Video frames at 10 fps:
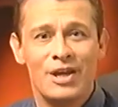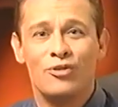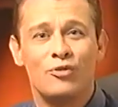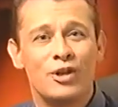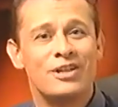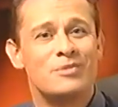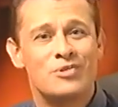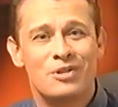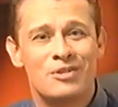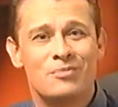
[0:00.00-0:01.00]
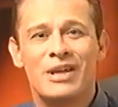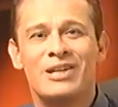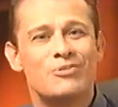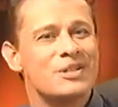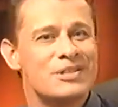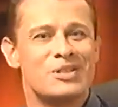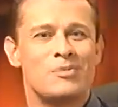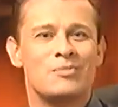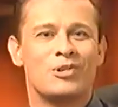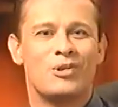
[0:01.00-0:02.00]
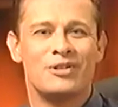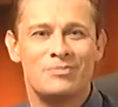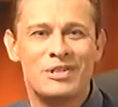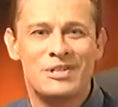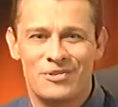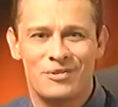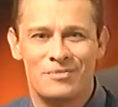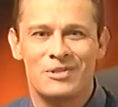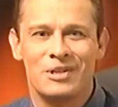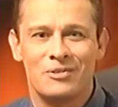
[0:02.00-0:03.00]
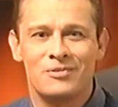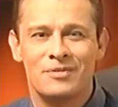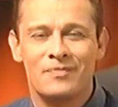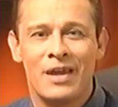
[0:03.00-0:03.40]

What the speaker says: Freedom is one of the main reasons people go into business for themselves.